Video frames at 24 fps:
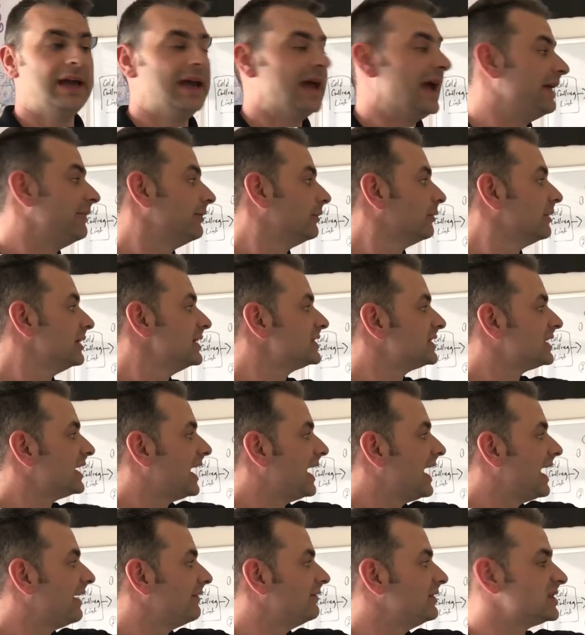And the reason I
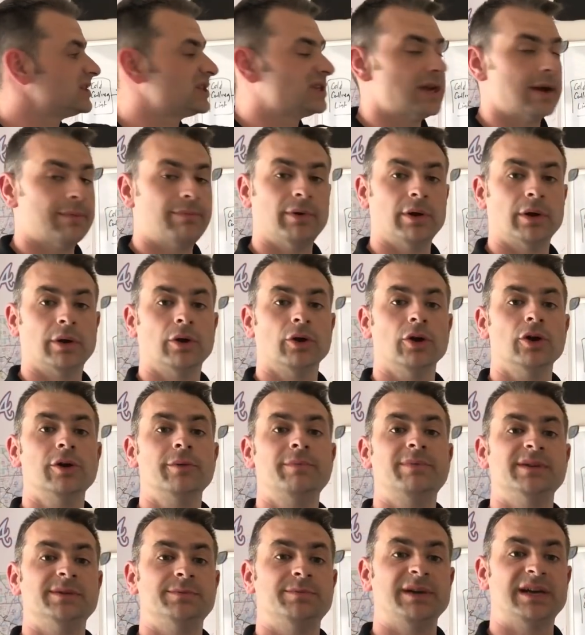have this separate
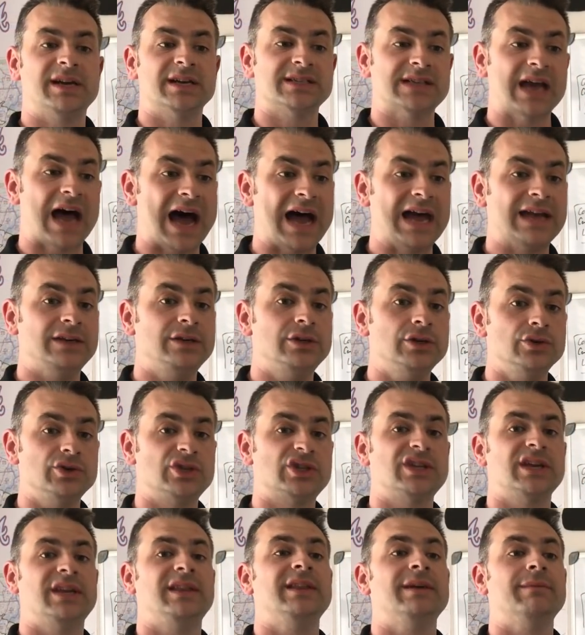group is because I do
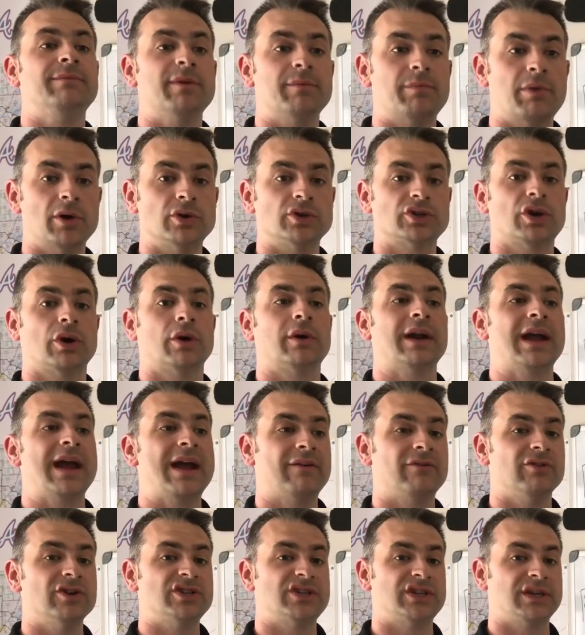send them the postcard
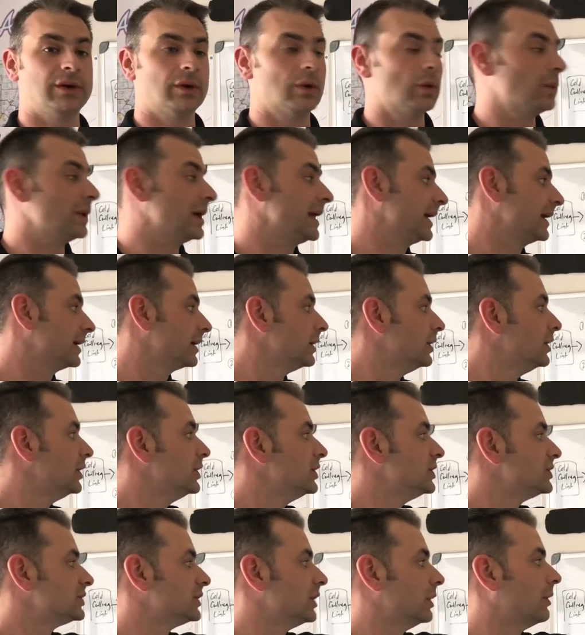every single week.
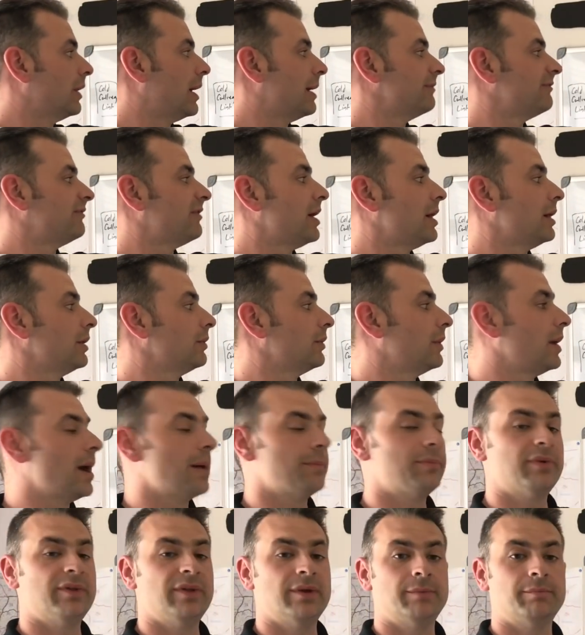So I'm following
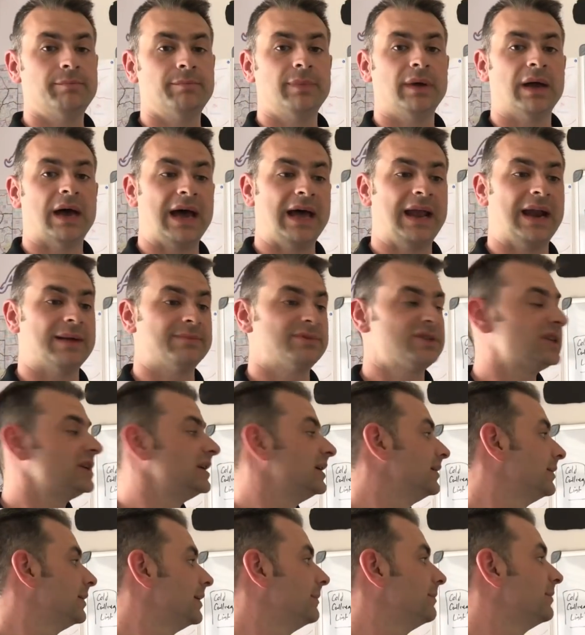up with them, and I'm
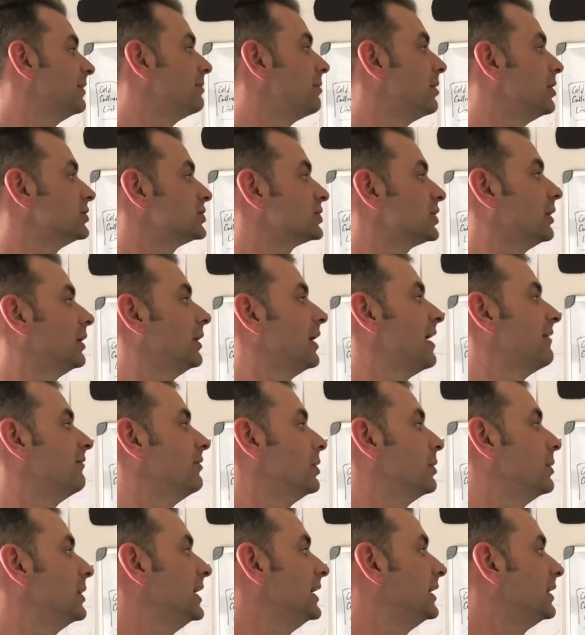sending them the postcard
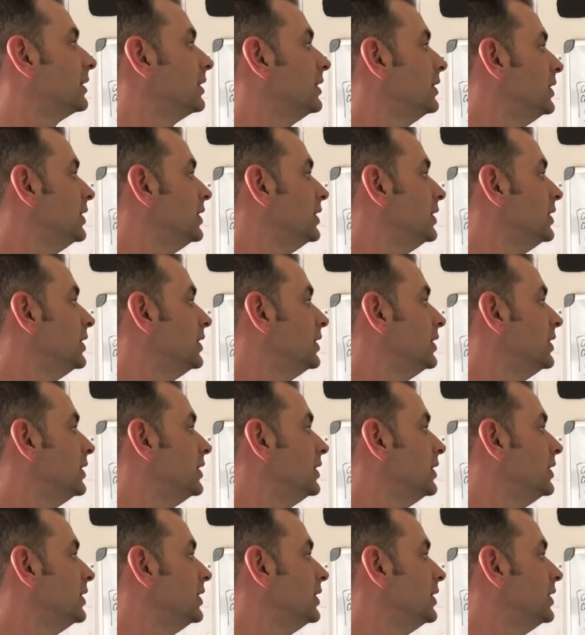every week.